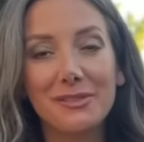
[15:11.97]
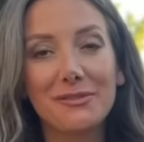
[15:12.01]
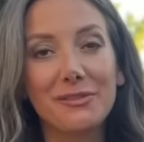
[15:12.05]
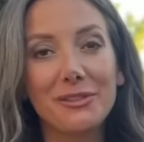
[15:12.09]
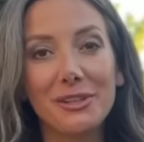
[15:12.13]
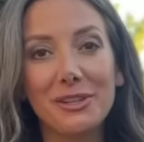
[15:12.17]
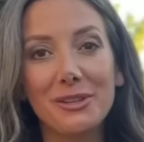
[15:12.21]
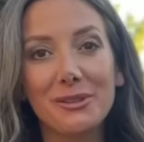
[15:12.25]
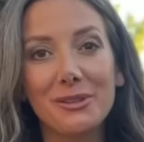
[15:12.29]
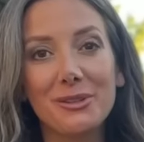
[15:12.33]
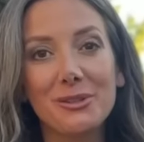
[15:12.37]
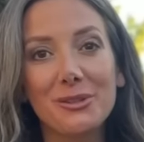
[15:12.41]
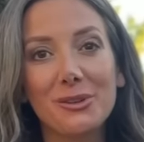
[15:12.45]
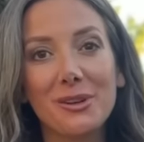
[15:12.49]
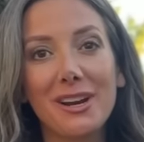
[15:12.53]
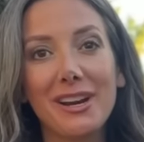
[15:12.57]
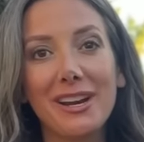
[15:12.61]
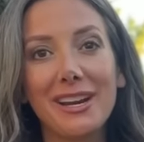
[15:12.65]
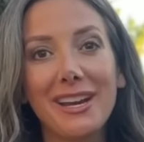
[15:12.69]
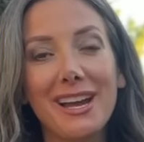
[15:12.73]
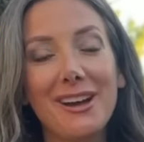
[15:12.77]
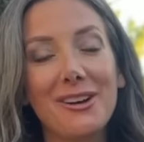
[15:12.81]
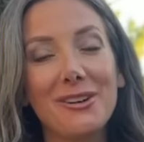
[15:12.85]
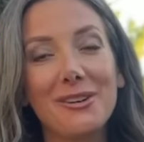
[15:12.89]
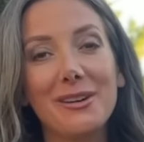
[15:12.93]
for you to try
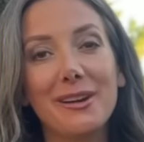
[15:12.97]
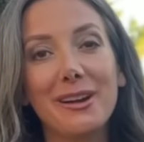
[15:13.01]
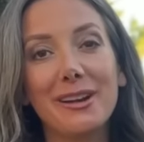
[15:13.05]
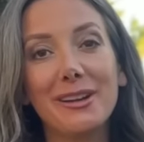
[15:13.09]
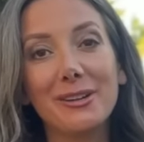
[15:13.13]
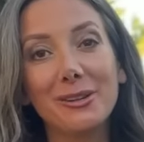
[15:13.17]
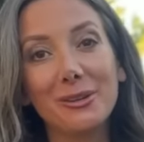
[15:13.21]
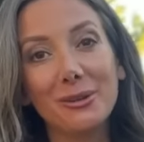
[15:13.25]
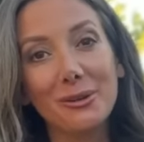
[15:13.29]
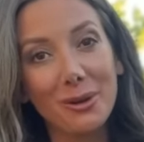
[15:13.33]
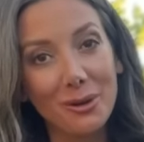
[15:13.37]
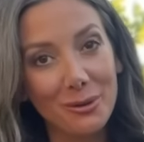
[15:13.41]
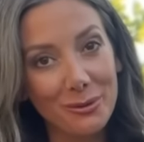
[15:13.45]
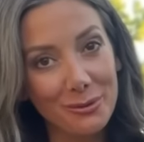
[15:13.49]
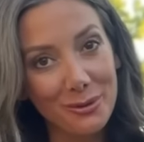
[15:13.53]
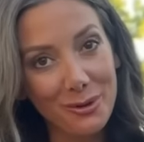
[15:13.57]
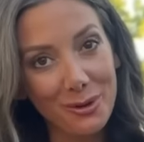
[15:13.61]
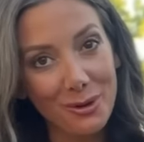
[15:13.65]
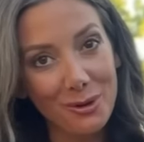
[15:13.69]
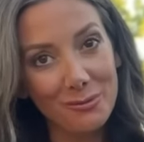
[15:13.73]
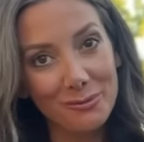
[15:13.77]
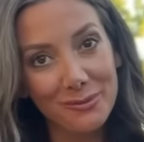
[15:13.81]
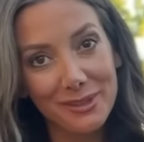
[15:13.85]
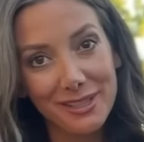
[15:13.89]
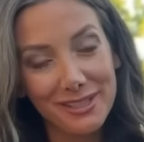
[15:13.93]
out at your own
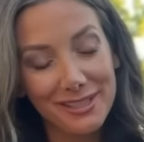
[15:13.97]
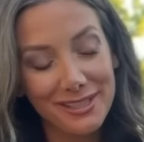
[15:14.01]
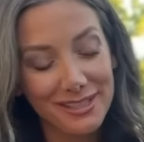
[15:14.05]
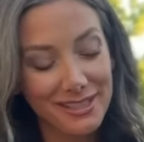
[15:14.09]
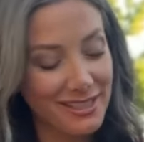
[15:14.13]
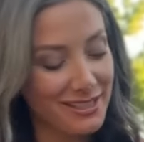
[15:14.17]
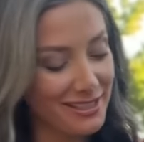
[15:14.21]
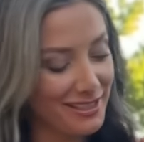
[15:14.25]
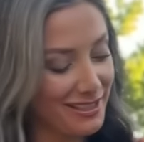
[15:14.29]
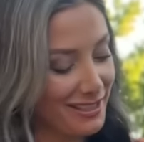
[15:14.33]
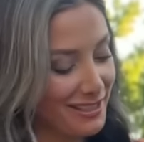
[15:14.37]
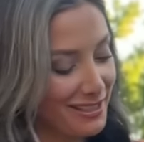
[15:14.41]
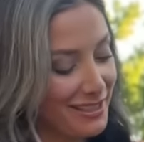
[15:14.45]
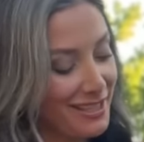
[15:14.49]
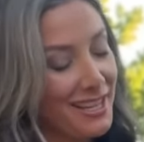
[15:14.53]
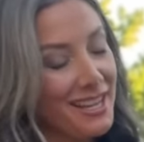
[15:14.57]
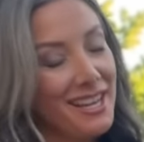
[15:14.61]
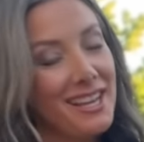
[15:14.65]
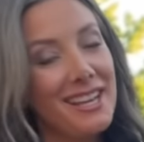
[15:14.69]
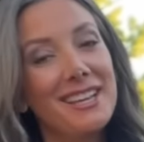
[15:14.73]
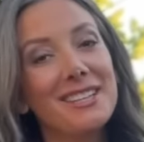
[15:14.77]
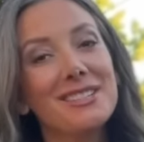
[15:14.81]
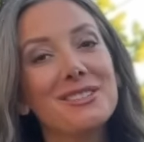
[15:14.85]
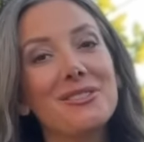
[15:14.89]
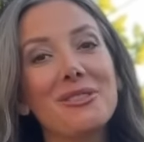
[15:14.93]
home this season.
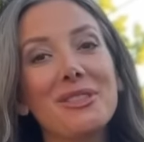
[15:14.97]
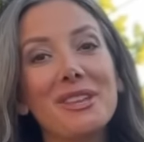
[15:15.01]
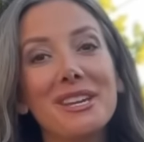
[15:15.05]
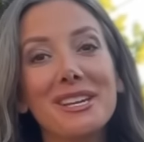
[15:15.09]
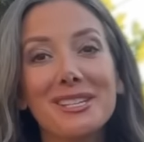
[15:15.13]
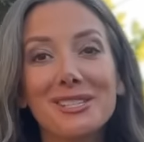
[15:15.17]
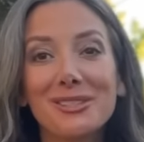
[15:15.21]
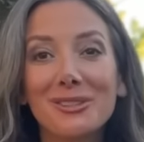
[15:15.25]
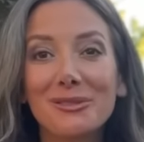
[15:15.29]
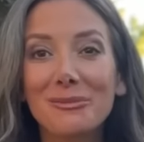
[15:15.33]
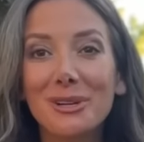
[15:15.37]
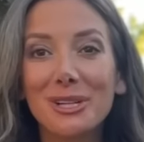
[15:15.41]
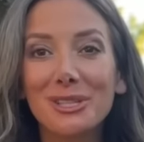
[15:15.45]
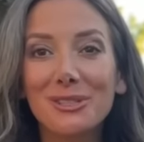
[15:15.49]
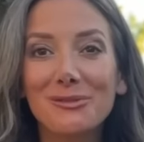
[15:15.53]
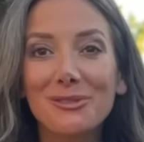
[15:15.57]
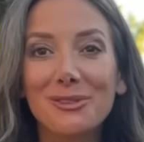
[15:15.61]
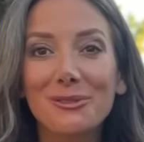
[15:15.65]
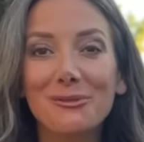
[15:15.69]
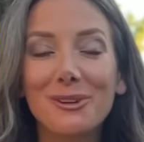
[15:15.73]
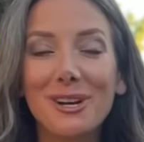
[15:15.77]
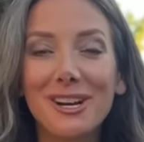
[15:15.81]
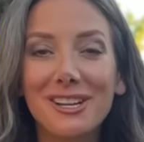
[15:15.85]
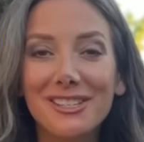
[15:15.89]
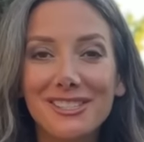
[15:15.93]
So thanks so much for
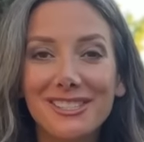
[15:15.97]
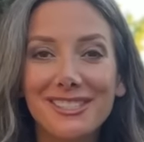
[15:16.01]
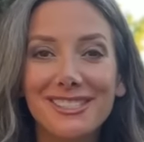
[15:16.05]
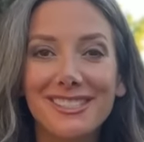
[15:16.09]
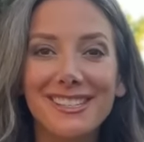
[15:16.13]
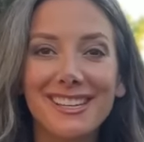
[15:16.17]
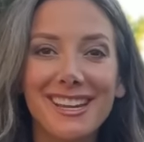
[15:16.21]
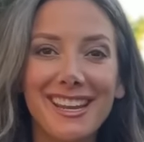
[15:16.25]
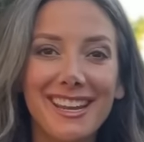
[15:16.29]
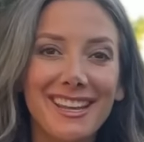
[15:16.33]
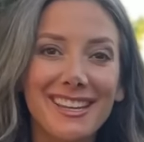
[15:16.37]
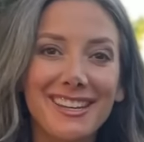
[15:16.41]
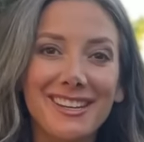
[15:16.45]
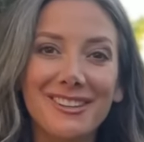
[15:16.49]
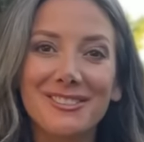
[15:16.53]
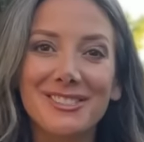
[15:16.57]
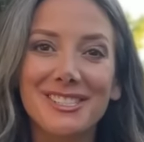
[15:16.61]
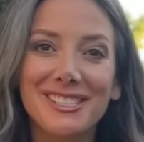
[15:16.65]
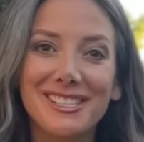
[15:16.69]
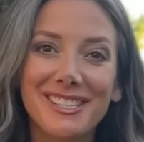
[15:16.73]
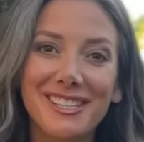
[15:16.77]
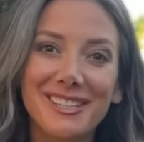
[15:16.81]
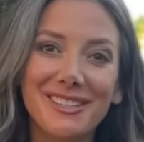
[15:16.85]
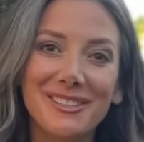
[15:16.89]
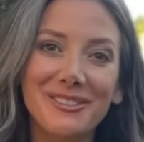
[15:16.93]
watching, and I'll
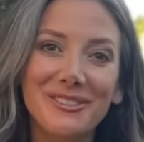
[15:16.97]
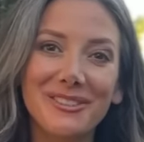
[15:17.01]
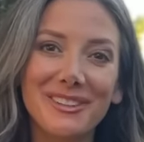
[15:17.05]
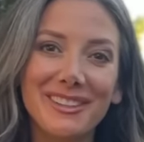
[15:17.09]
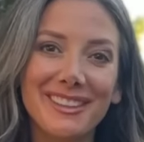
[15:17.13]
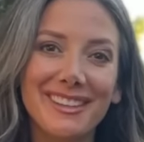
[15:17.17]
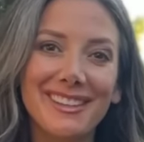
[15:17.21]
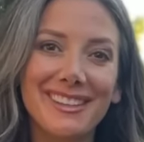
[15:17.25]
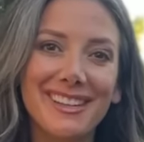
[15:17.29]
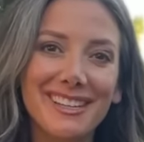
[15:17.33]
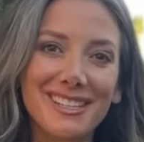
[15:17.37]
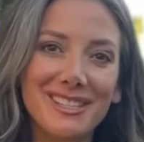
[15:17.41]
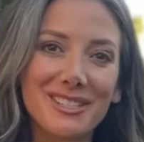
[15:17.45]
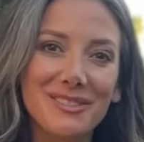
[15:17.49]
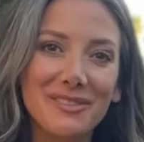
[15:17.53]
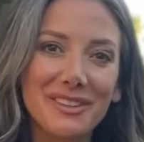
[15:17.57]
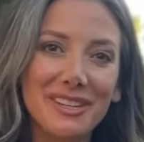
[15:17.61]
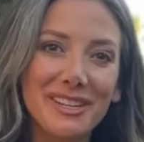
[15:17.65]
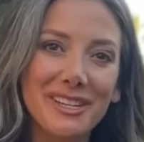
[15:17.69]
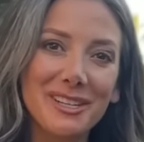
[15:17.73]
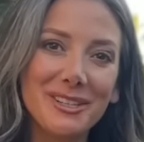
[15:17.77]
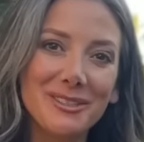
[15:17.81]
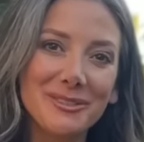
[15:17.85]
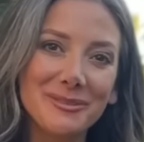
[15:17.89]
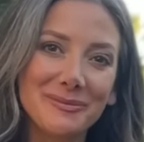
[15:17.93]
see you in the next
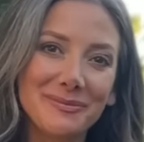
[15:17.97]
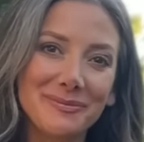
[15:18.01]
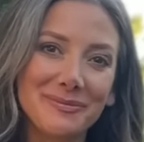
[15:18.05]
video.